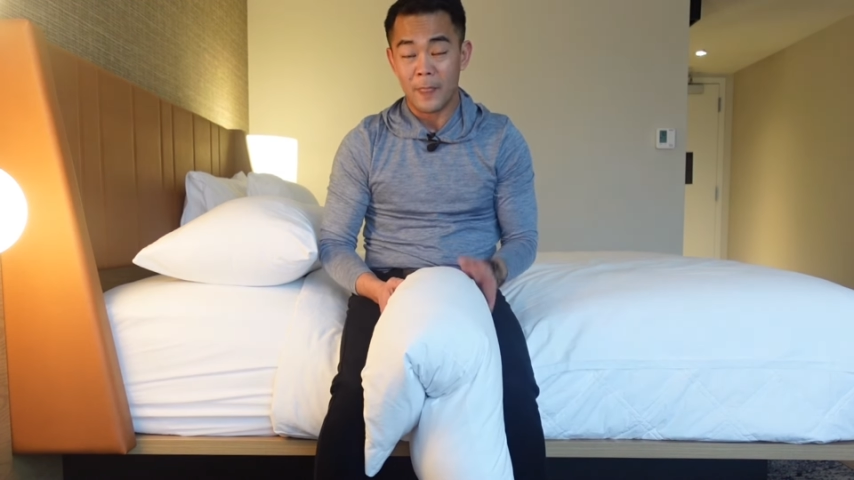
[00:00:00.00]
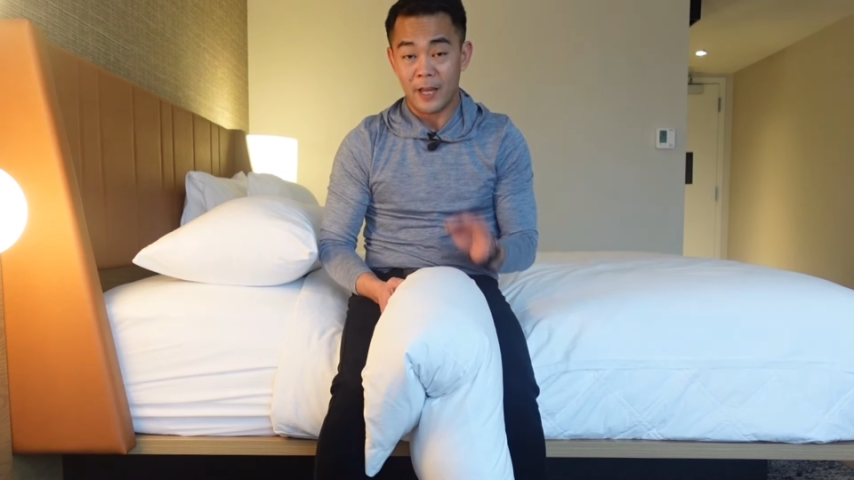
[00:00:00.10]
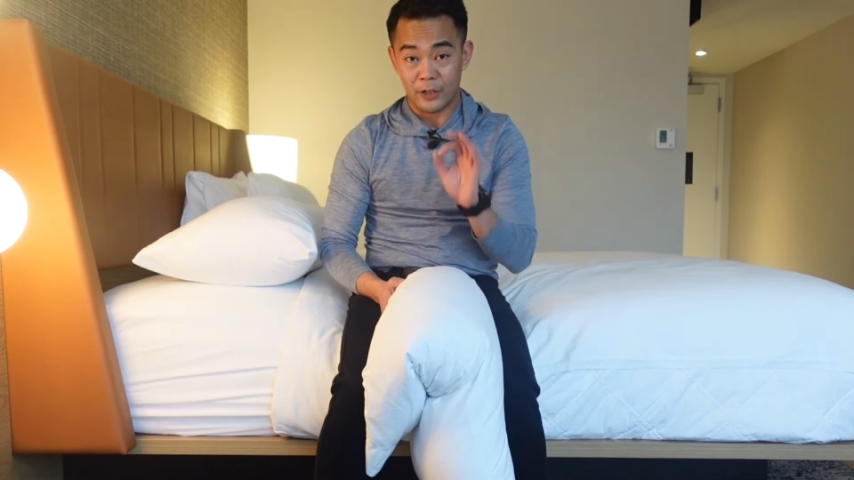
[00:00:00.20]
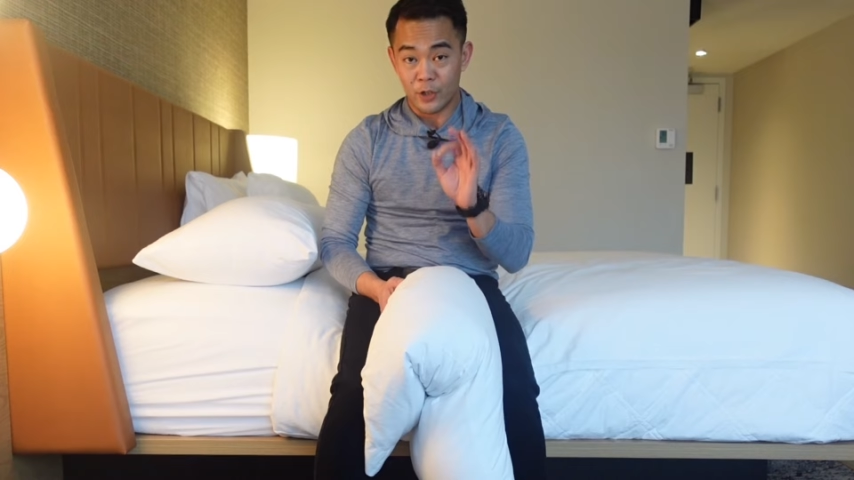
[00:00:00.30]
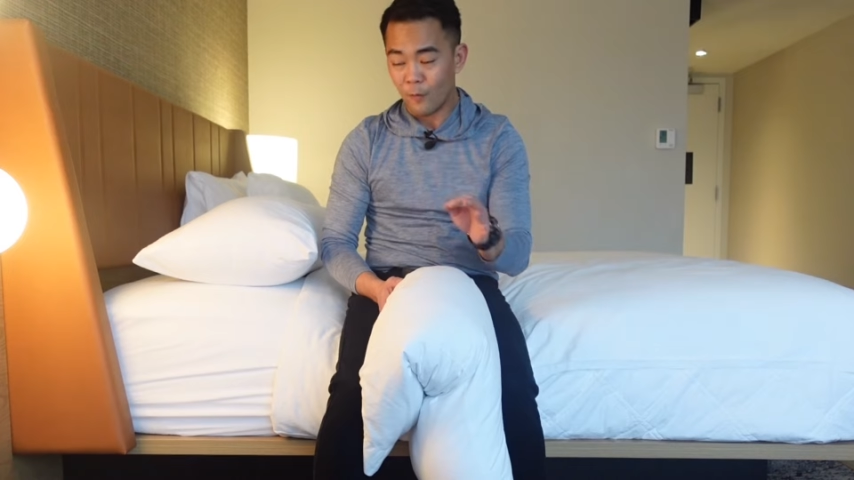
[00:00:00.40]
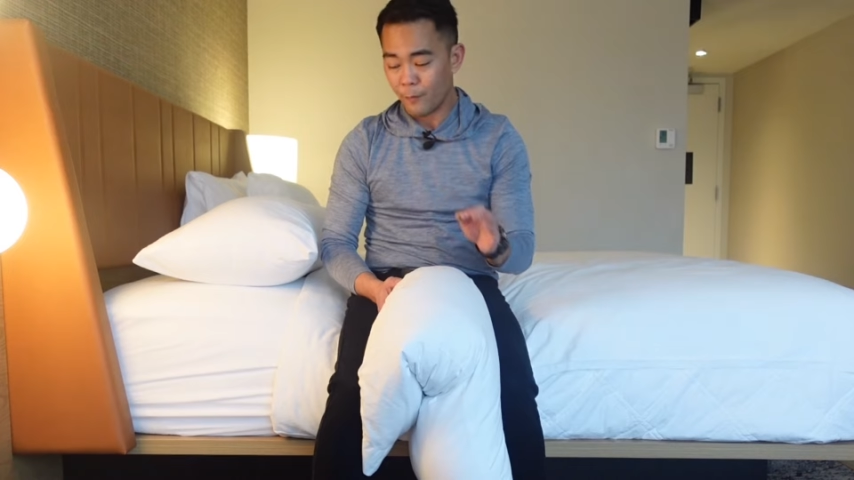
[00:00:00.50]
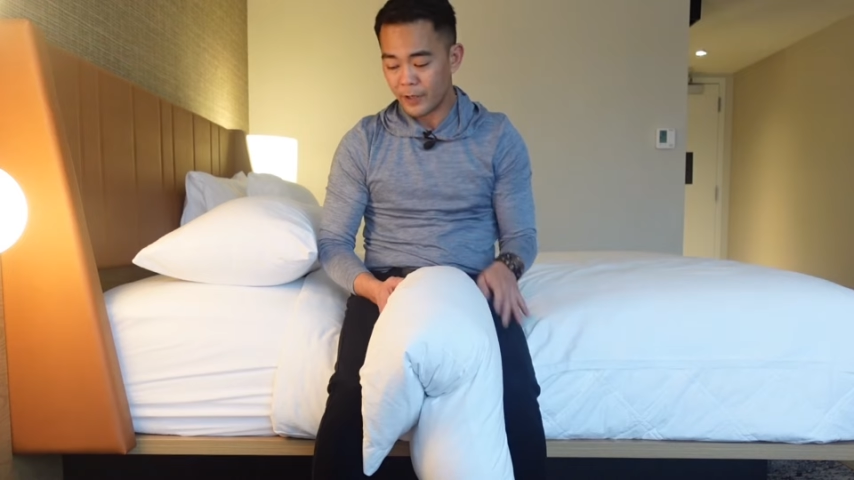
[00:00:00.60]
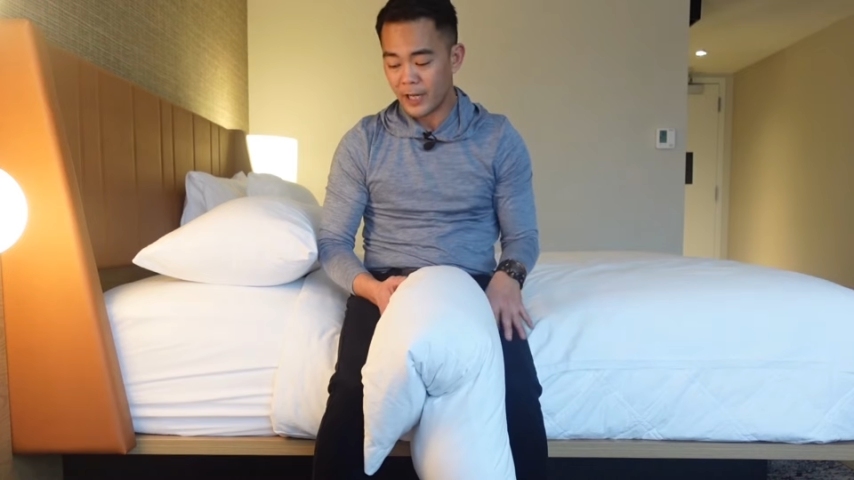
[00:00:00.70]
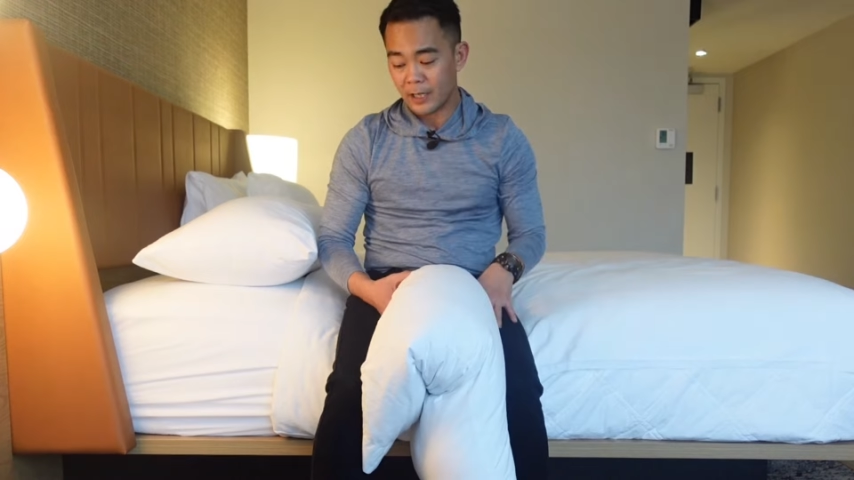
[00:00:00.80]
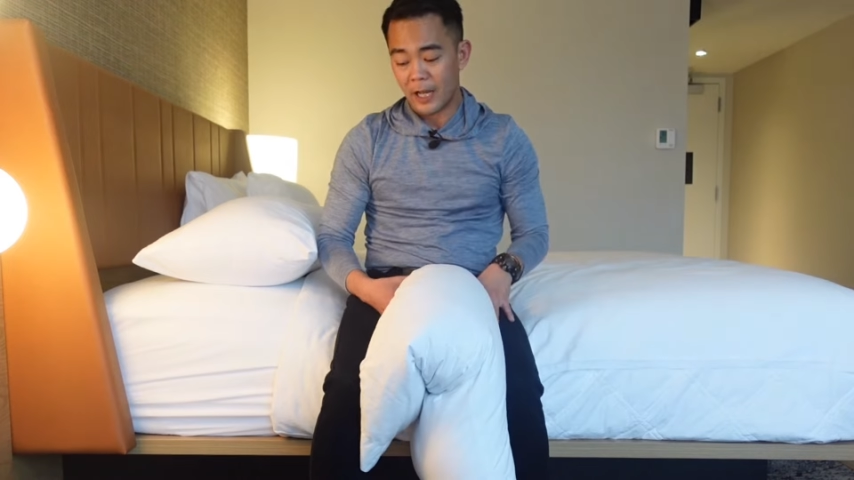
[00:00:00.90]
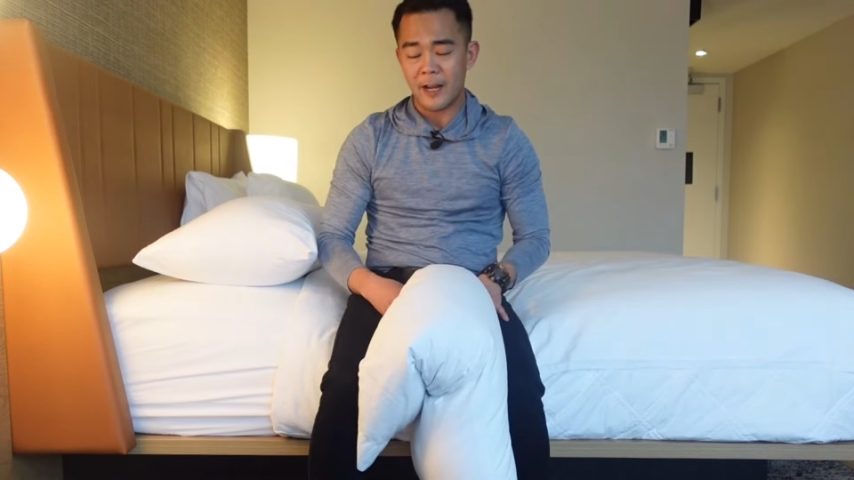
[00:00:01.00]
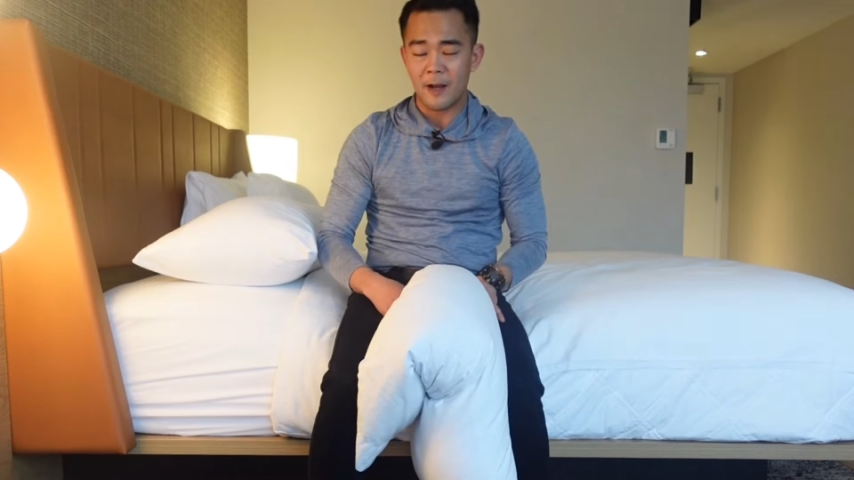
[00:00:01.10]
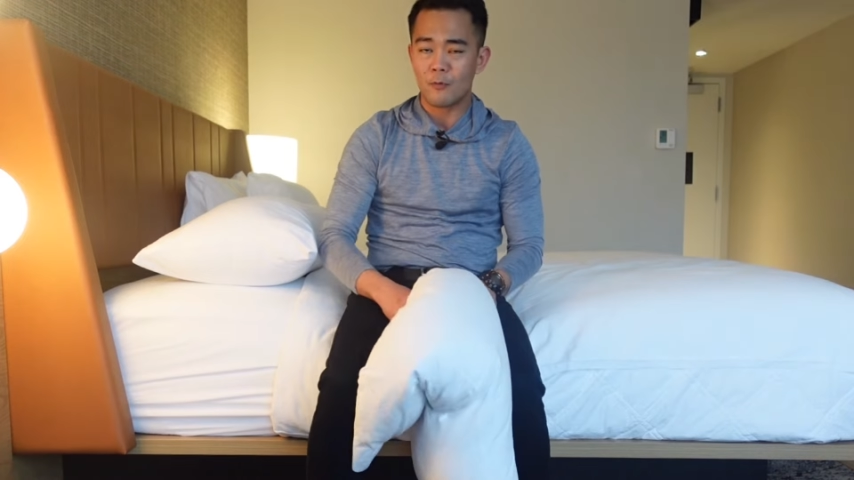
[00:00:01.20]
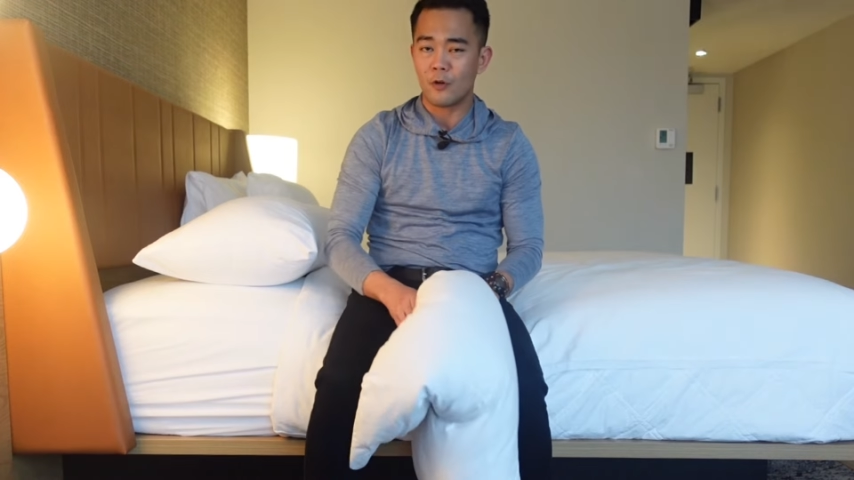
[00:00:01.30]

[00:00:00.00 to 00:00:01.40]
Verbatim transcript: And don't forget, I am